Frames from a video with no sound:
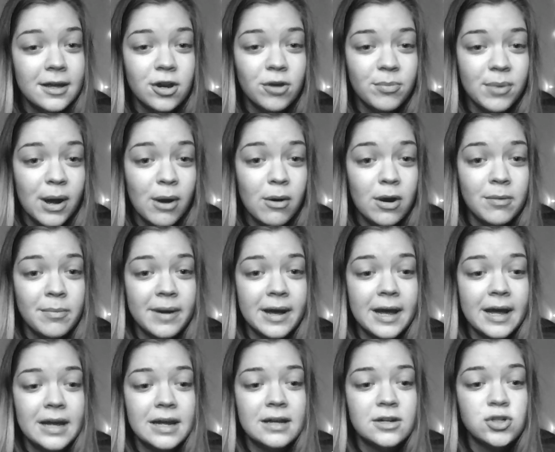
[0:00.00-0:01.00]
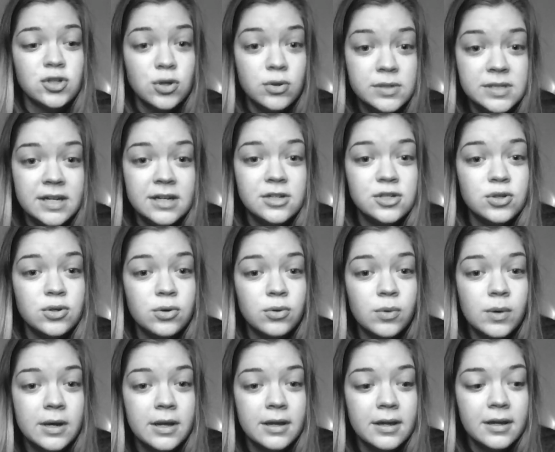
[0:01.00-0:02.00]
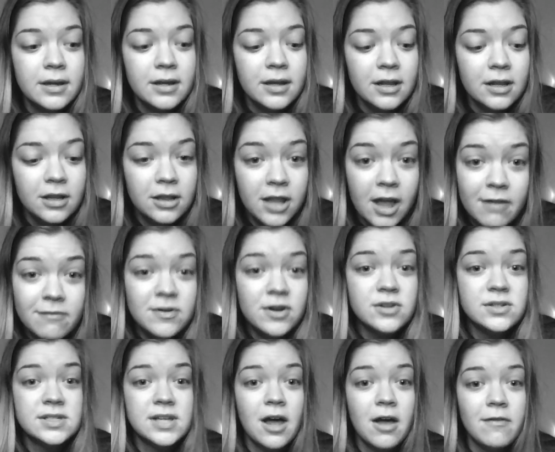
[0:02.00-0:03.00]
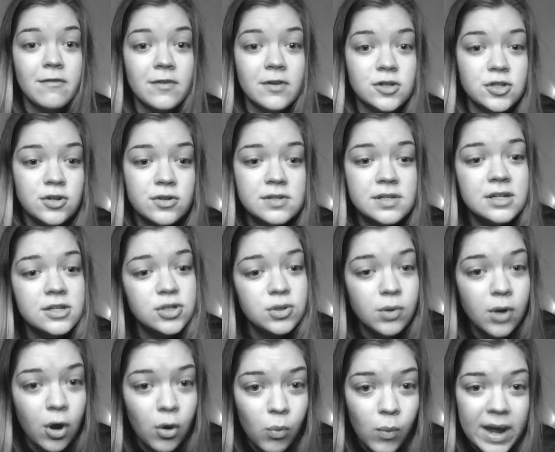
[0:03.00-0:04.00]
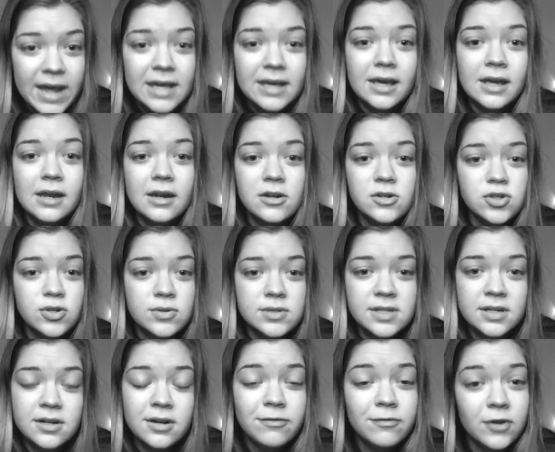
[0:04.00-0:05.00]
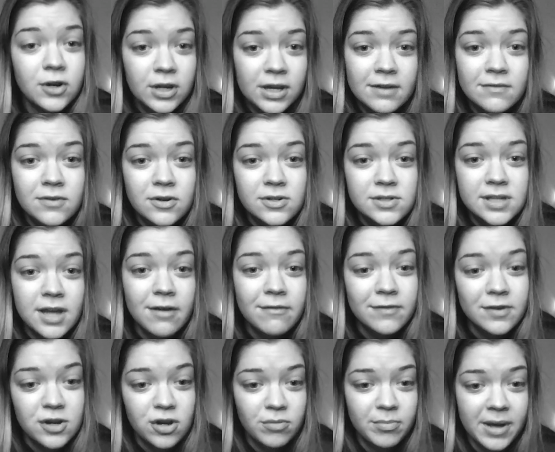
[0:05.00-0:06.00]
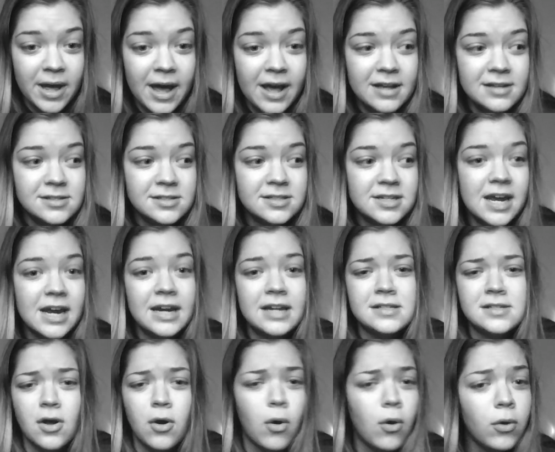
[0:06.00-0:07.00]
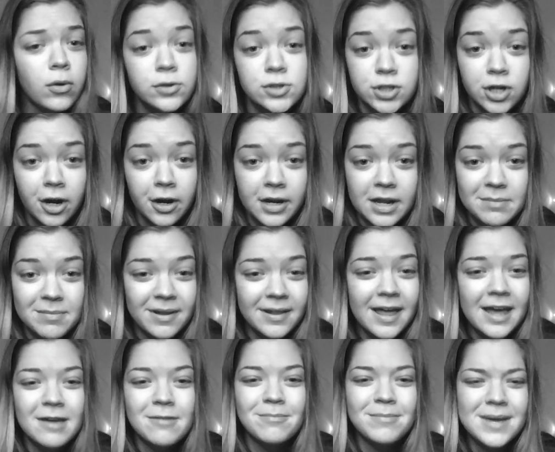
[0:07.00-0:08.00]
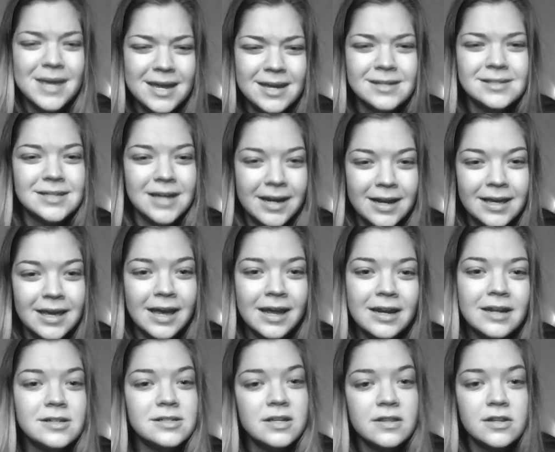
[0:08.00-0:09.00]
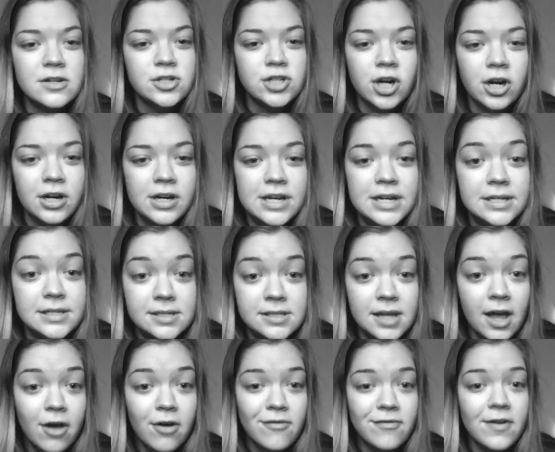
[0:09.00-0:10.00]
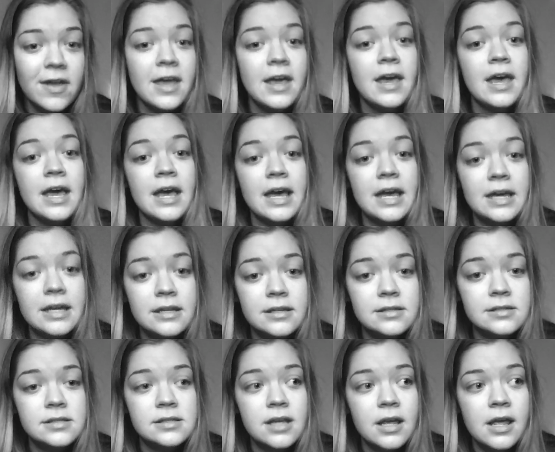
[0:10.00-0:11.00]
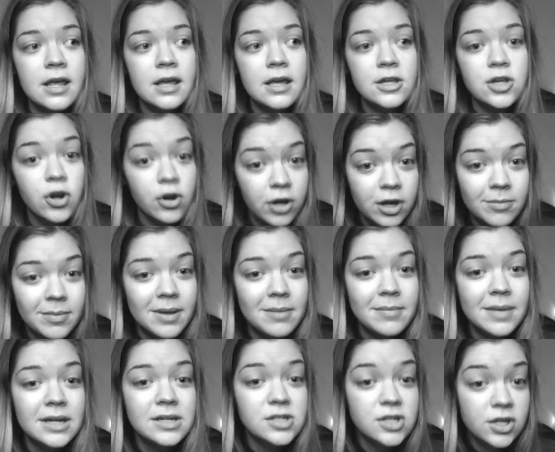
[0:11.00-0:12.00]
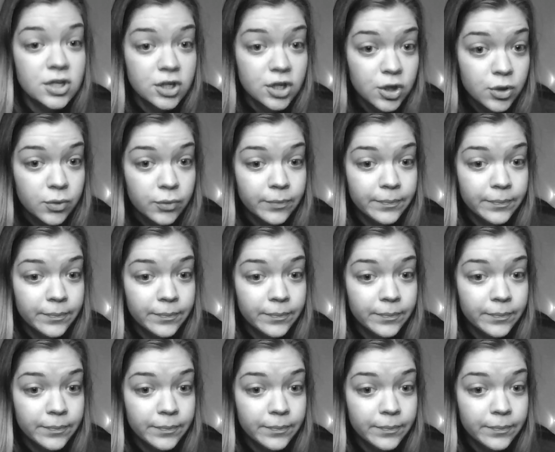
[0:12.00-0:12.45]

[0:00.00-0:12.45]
your power by choosing to love yourself, choosing to awaken, choosing to forgive yourself in your past. And it's a whole journey, but like, being dedicated to the journey itself is your commitment to you.